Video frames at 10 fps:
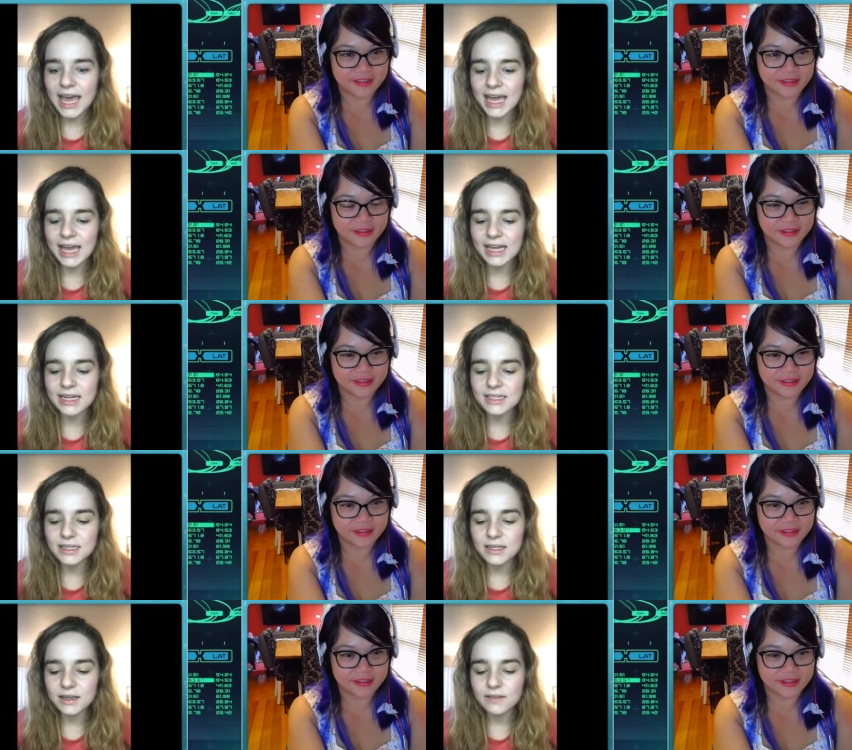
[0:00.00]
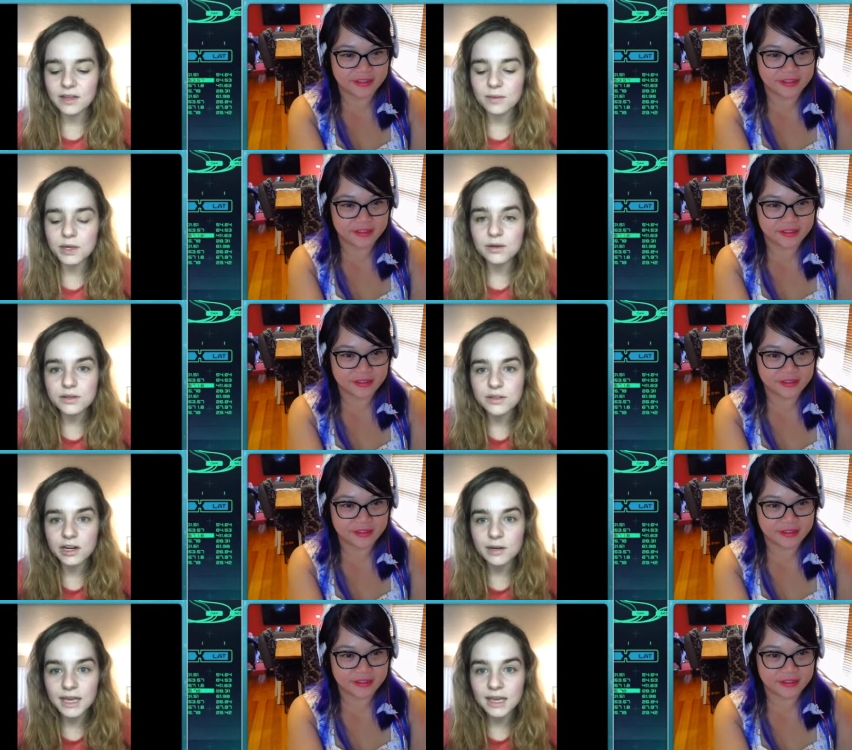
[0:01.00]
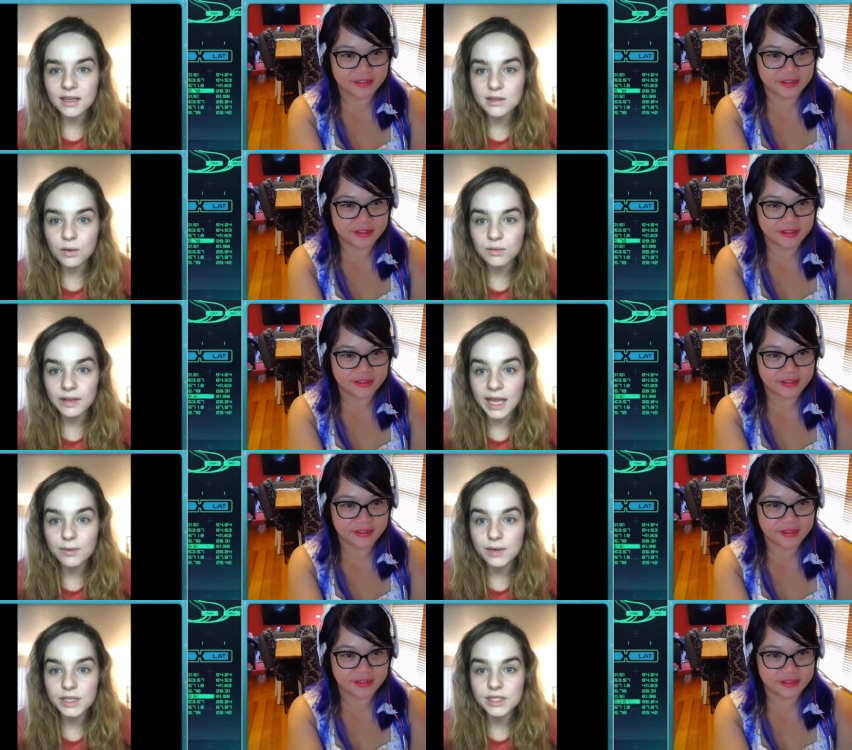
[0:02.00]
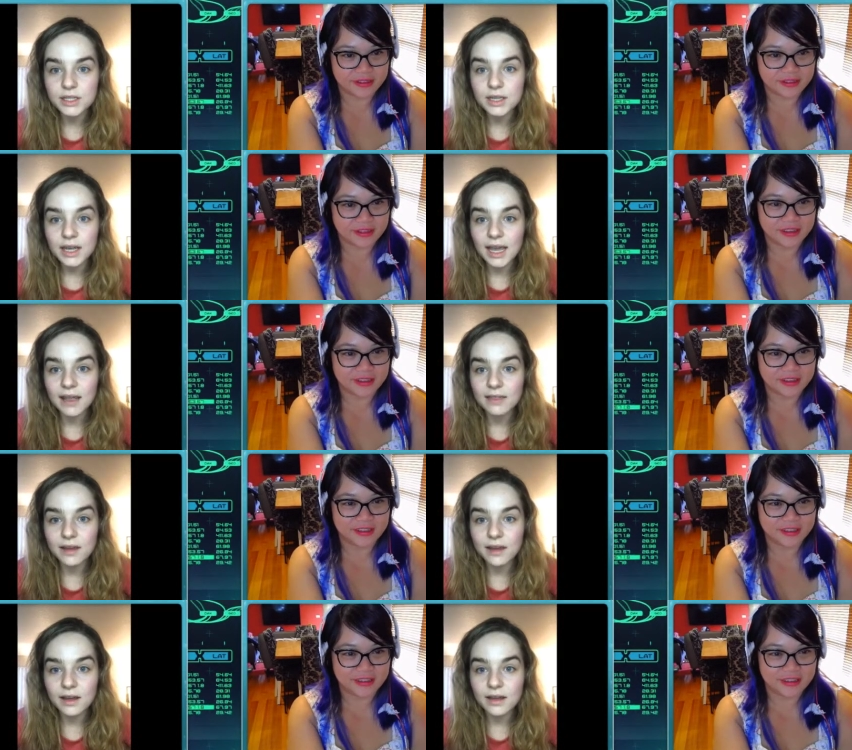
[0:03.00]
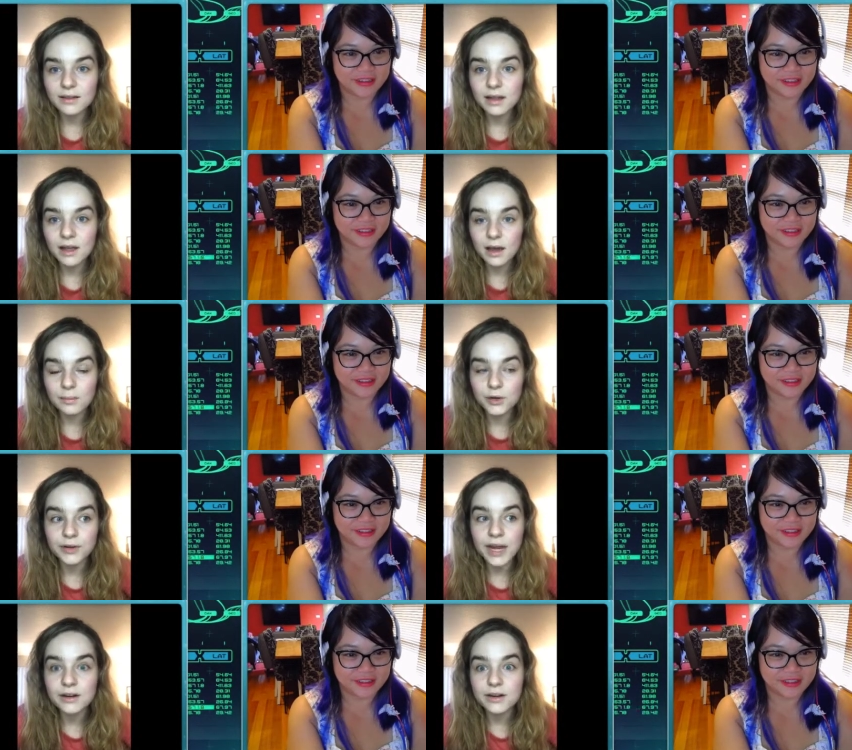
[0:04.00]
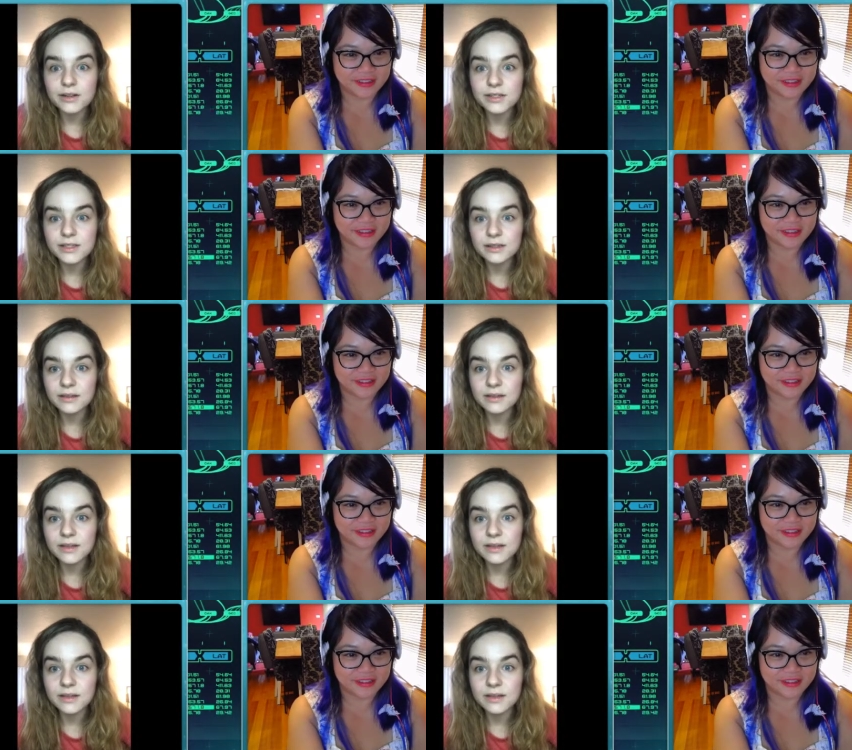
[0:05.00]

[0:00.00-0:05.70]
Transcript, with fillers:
Speaker 1: and the computer started making its own language. And the um, creators,